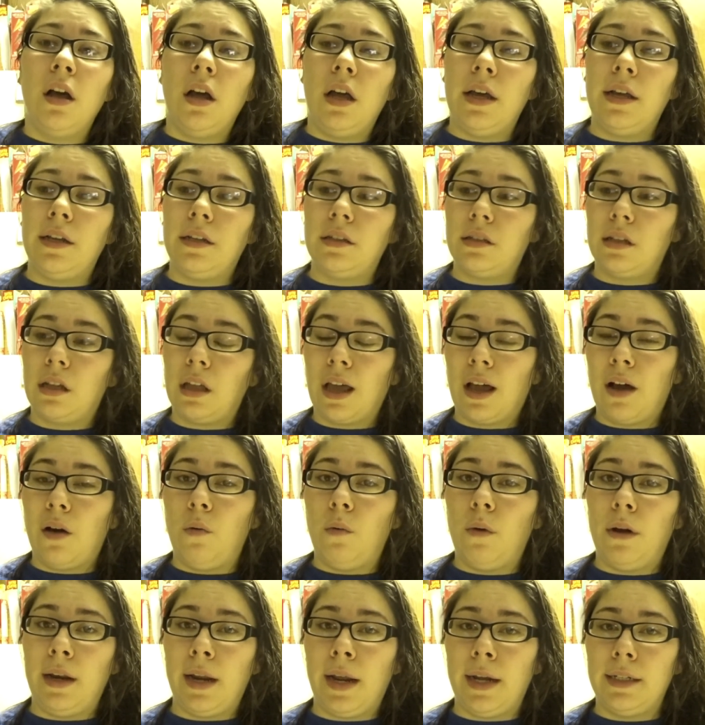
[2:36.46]
is like a
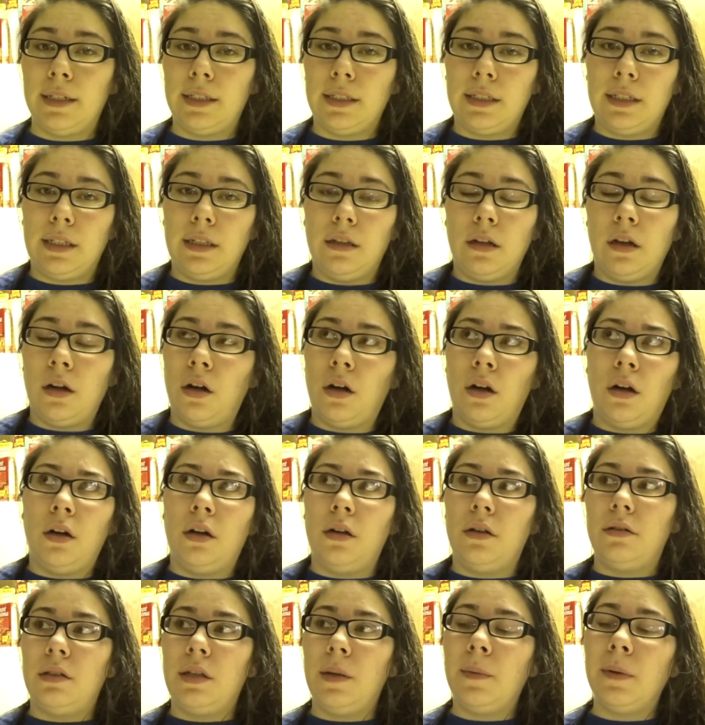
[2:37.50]
one night,
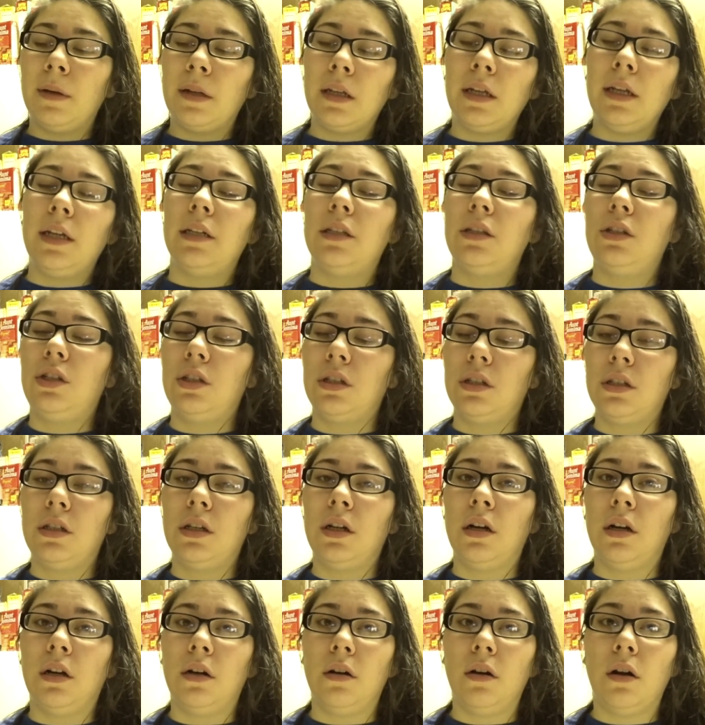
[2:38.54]
or typically it's just
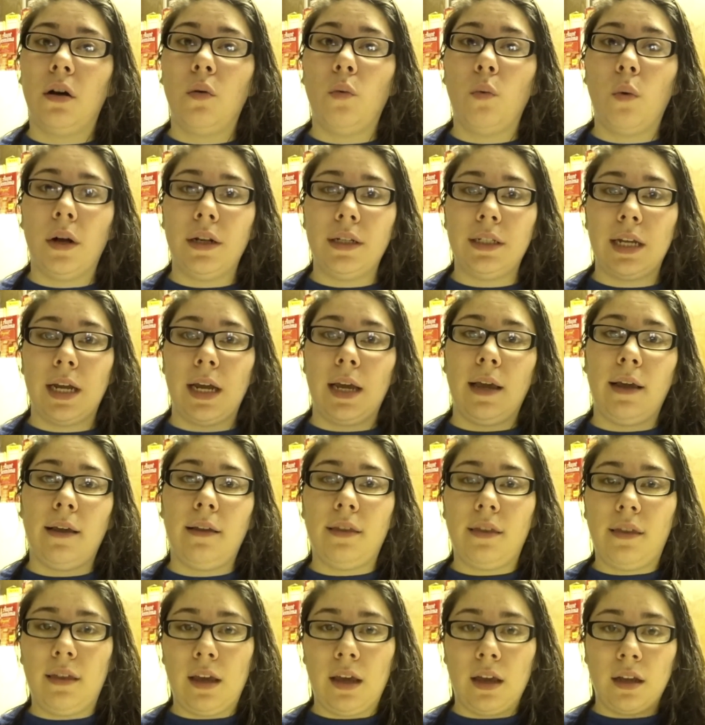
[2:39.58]
a one day
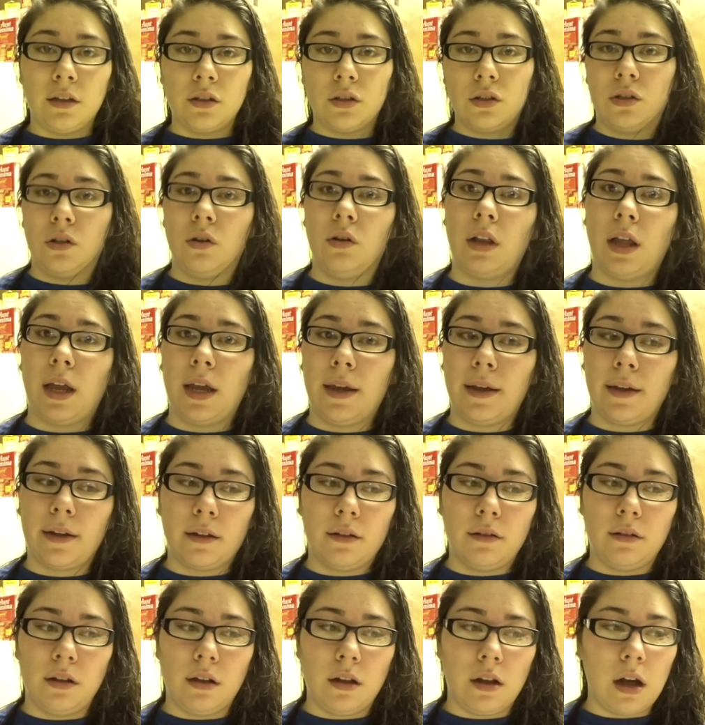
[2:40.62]
thing. So like
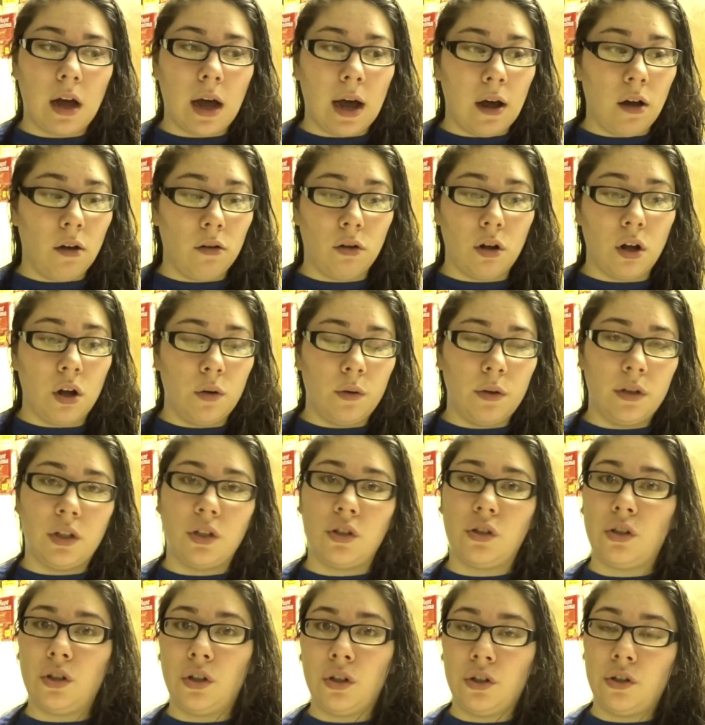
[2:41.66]
I'll go into
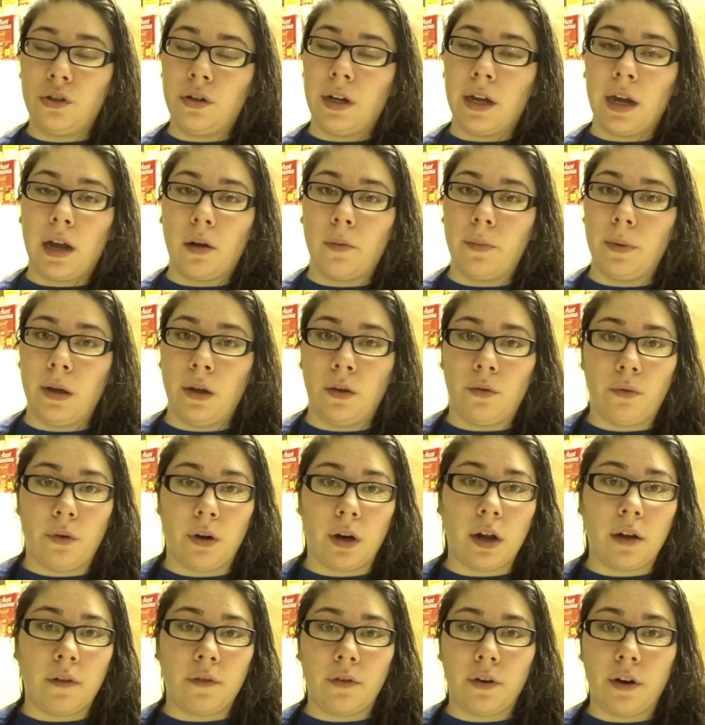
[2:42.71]
surgery, I'll be in
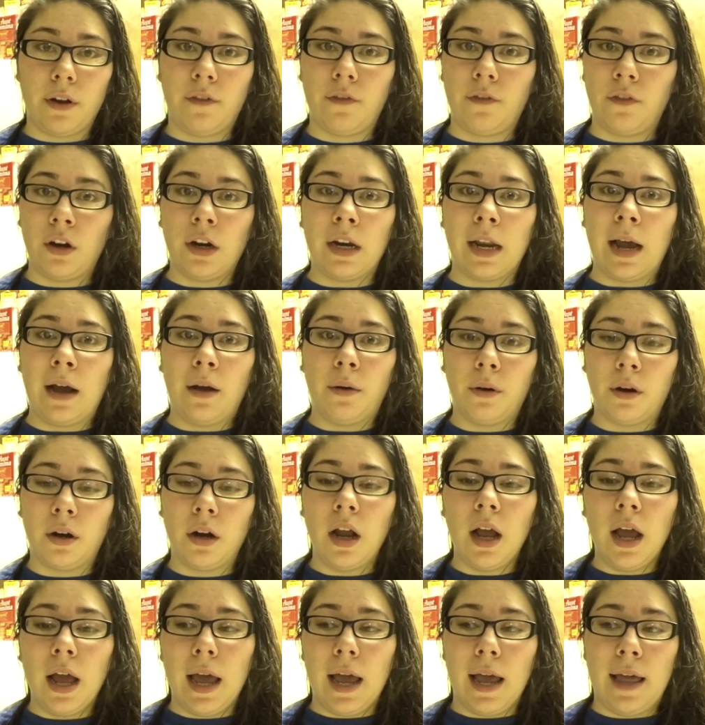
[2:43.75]
recovery for an hour,
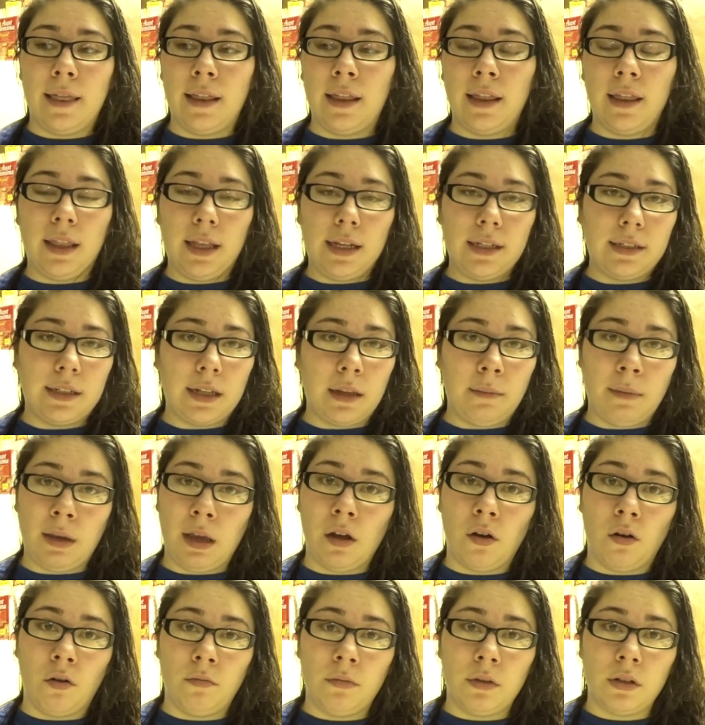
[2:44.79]
and then they send me
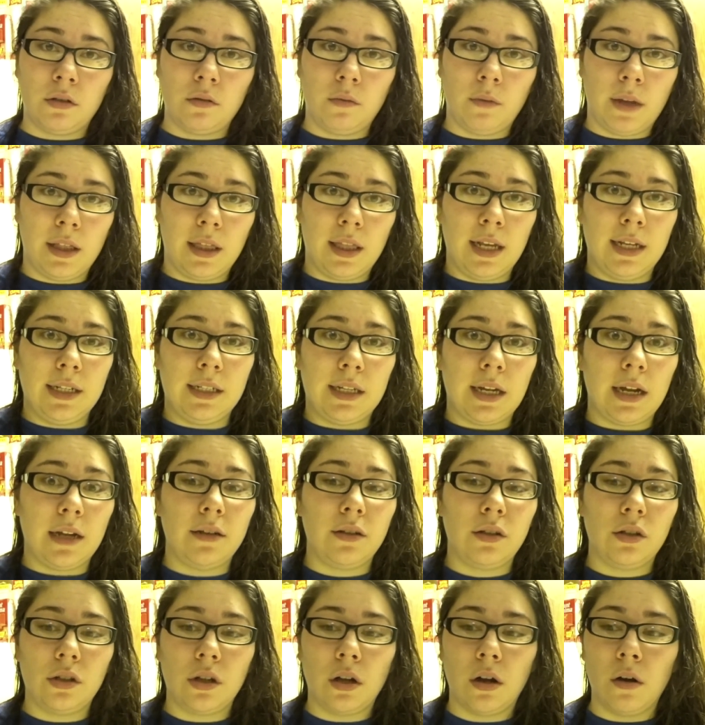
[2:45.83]
home is what they
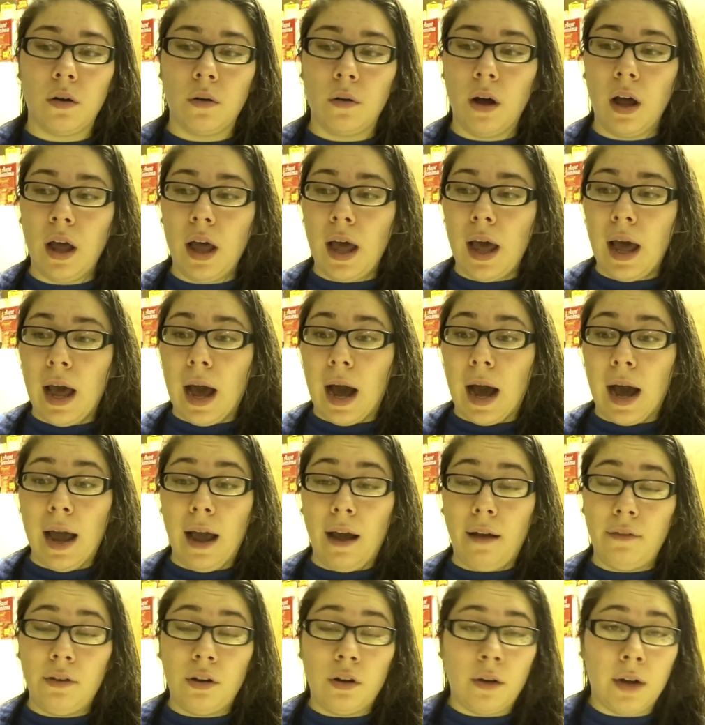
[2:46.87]
said. So I
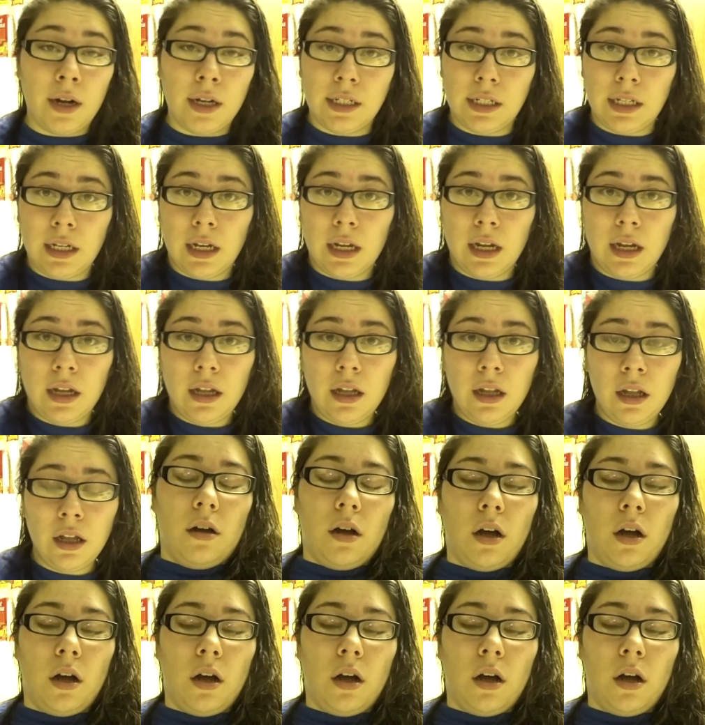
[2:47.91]
have no idea.